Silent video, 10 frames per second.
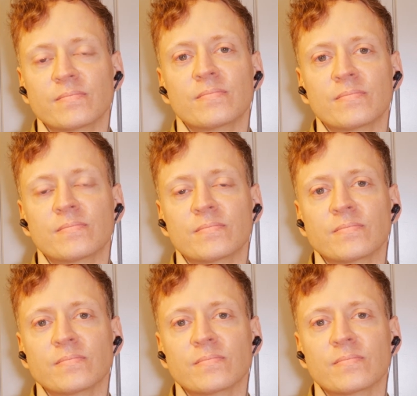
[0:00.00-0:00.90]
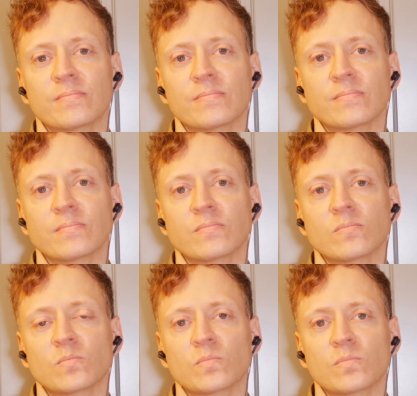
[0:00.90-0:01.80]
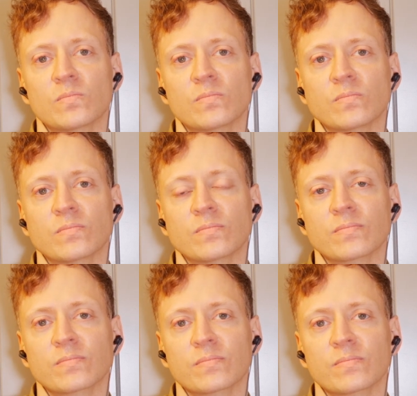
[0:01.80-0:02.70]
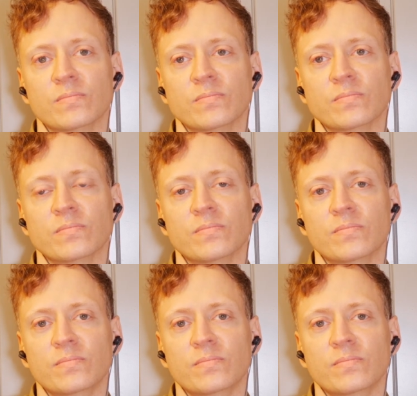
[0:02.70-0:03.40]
The person shown says nothing.